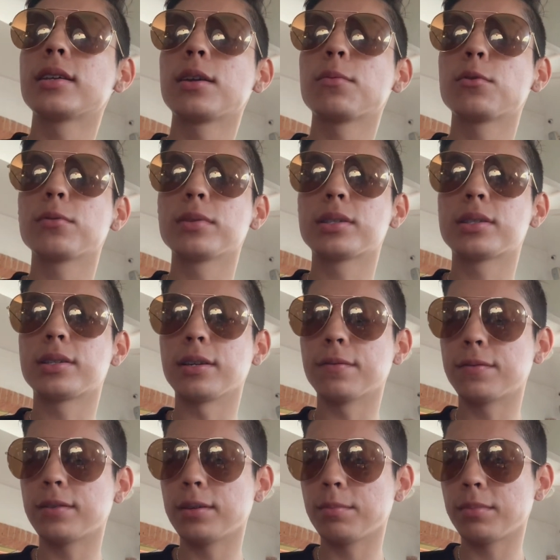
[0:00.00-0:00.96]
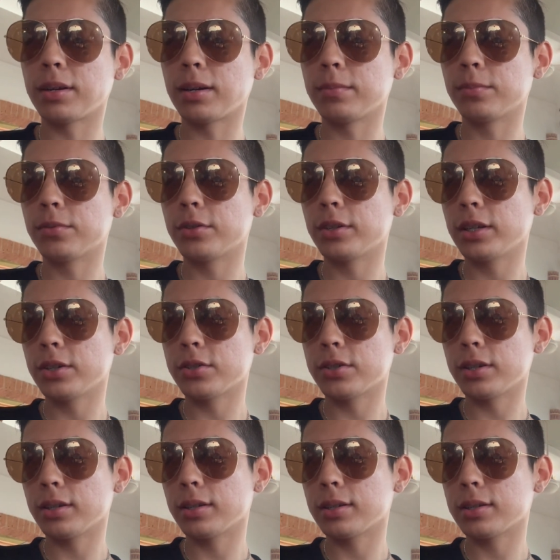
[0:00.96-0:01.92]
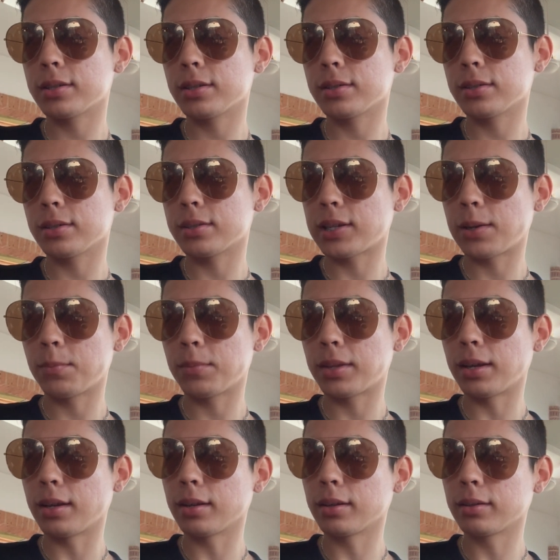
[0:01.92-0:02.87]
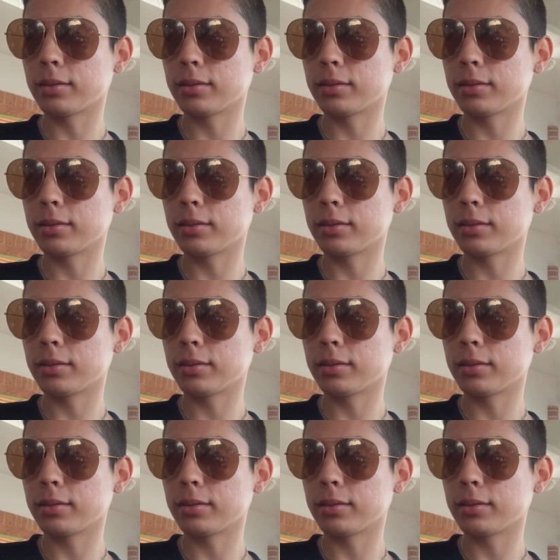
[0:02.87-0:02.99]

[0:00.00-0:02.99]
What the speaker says: table was different, but I'm pretty sure this is the same thing.